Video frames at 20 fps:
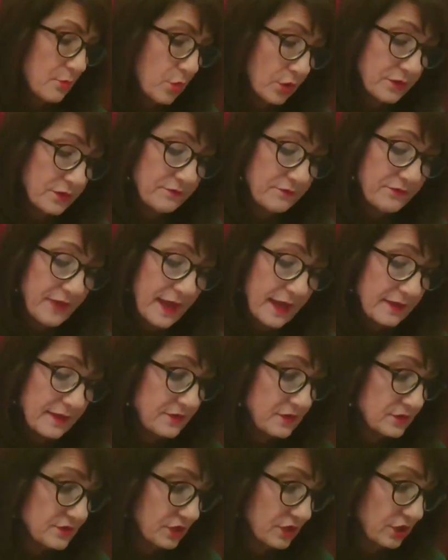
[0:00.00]
More than
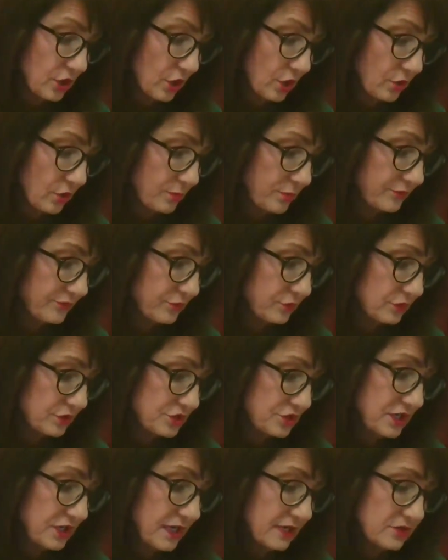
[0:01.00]
five years ago,
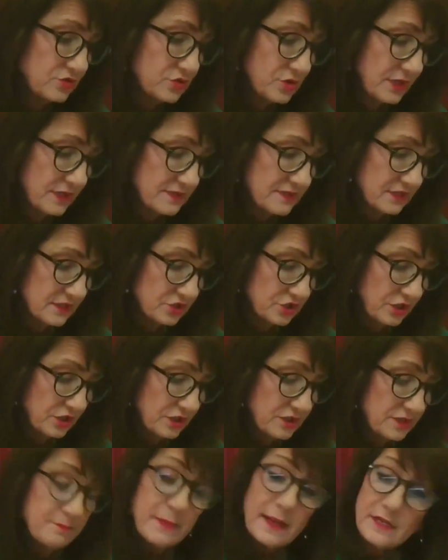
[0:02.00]
before she had
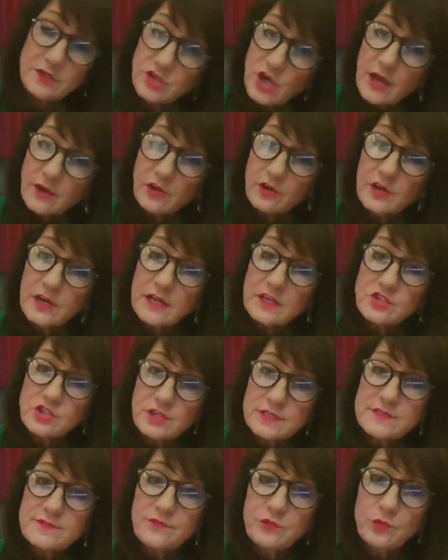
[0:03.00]
transitioned, my daughter,
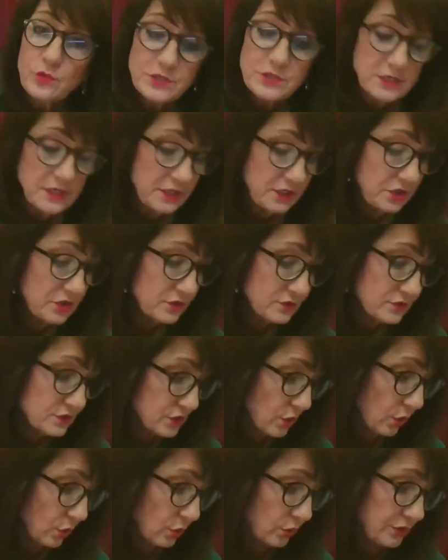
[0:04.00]
at just 14
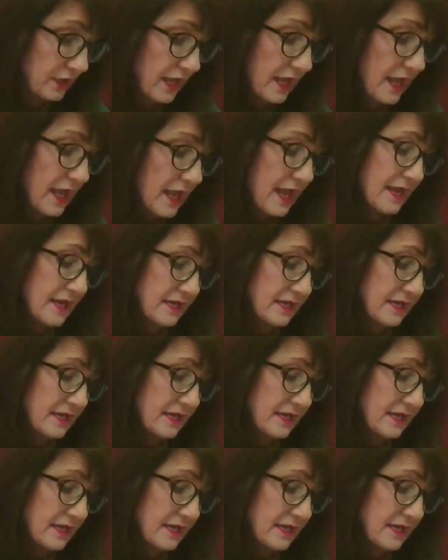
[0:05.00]
years old,